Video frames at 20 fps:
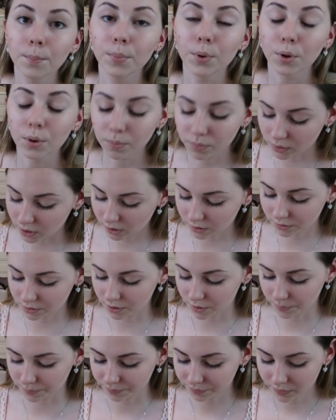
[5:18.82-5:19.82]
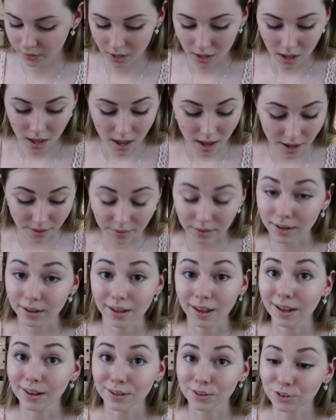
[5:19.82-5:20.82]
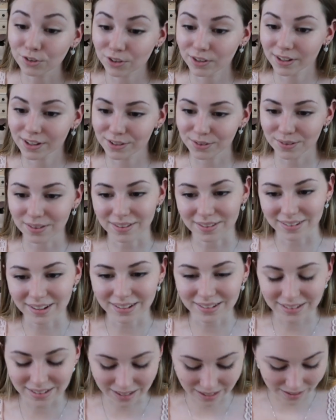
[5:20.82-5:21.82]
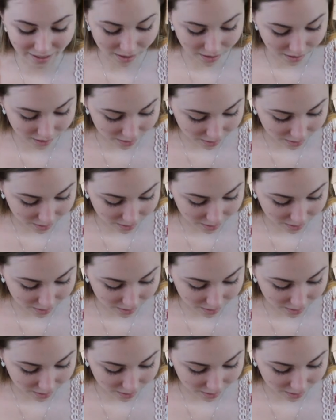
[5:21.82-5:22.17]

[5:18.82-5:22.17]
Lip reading: Boom, like so. And And then again, usually I do this next thing